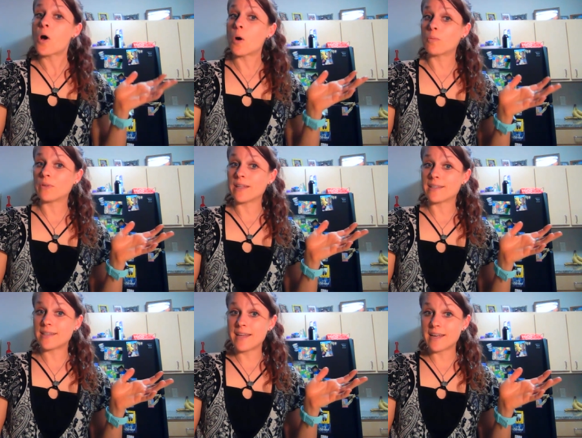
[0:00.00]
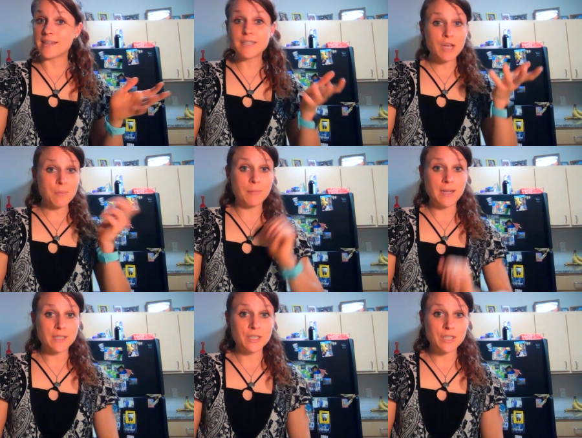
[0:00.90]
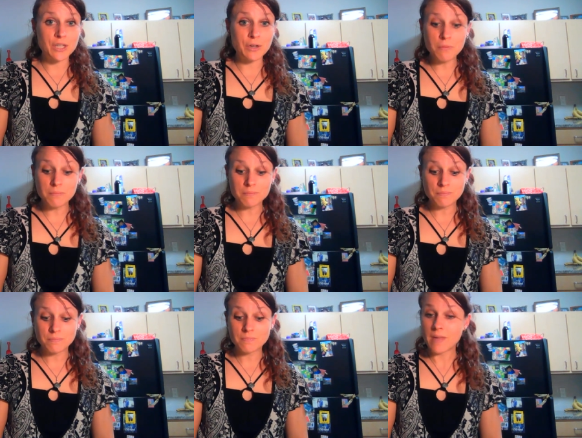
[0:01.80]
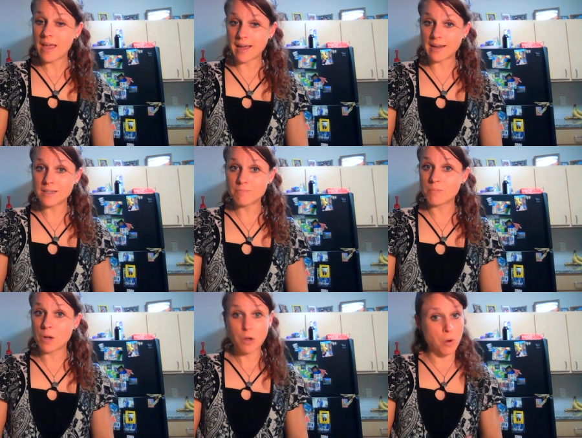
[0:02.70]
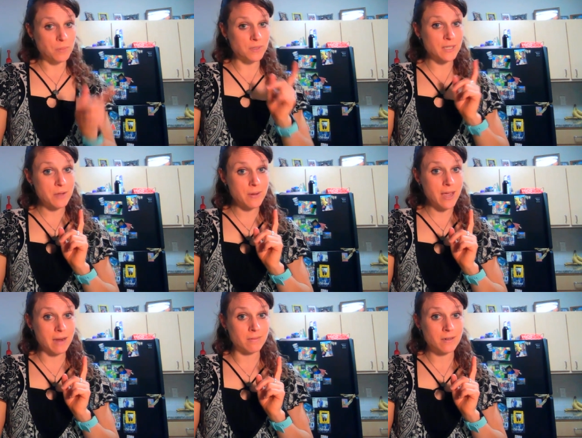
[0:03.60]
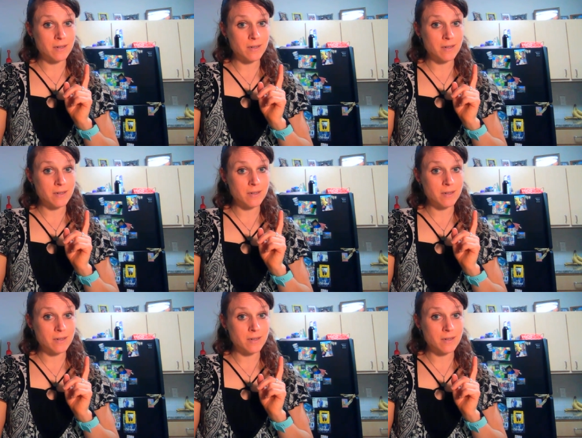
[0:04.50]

Hopefully this is a blessing to you and hope to see you again.